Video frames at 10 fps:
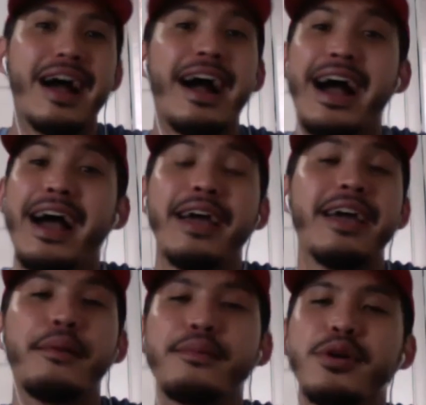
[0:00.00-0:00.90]
I
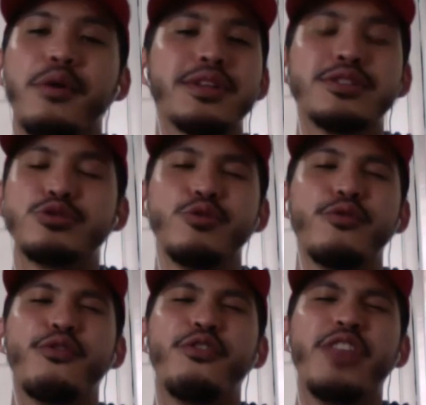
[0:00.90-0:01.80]
am going to
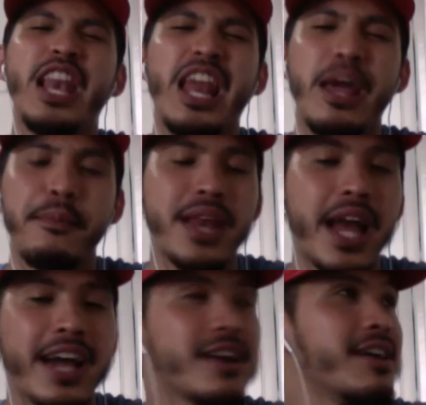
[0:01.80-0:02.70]
flip.
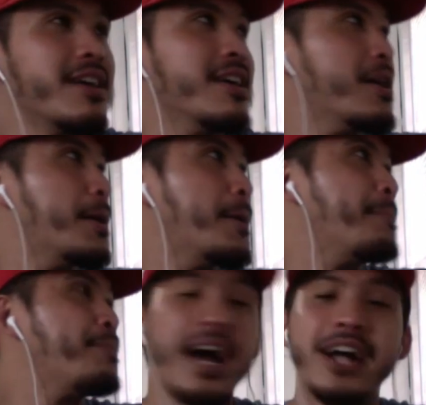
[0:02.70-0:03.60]
Like
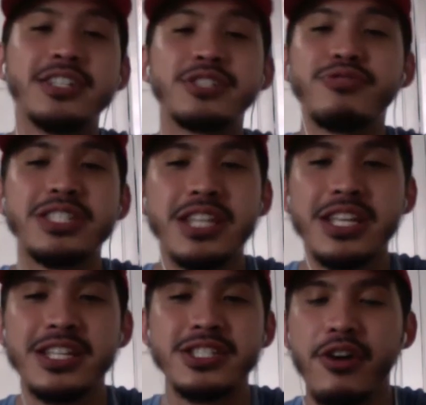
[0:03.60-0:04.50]
I just recently
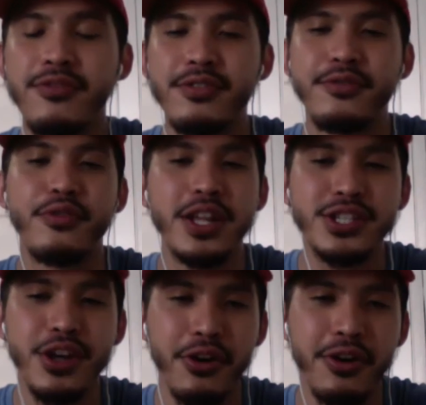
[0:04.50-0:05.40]
discovered
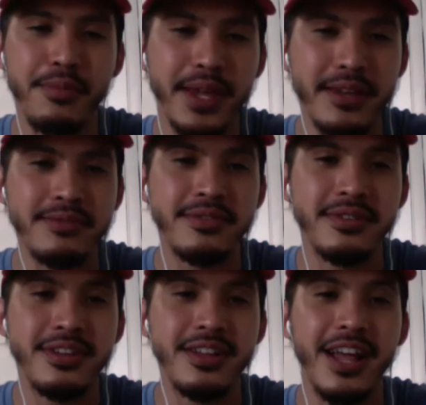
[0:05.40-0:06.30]
French R&B.
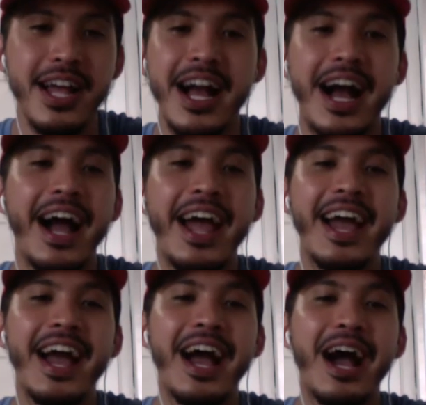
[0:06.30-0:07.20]
Like I
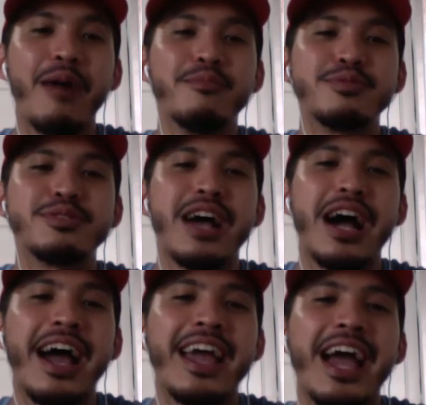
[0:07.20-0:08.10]

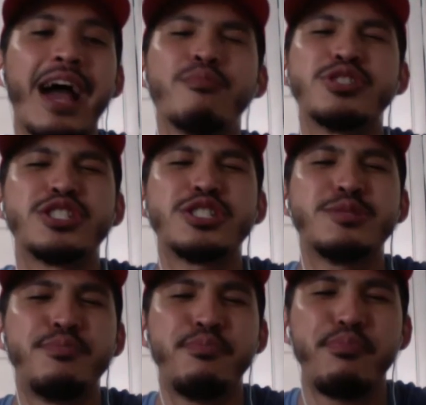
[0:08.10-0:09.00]
am
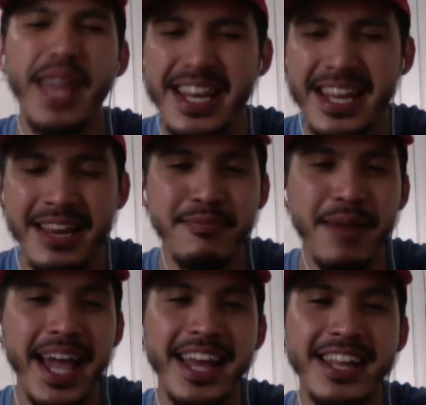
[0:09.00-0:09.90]
spinning.
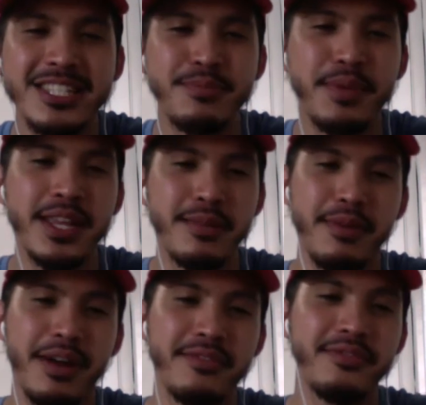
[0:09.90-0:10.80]
My head is spinning,
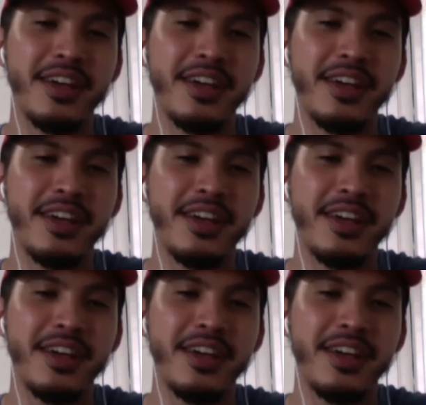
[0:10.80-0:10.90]
bruv.